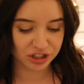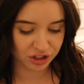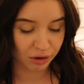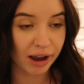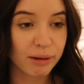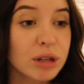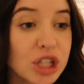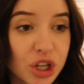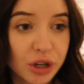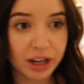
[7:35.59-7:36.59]
So I will
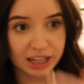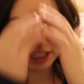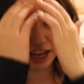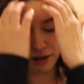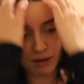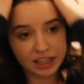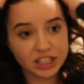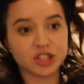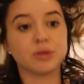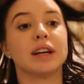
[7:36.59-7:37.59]
show you guys how I
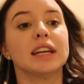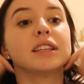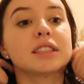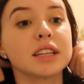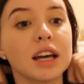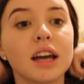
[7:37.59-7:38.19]
do it.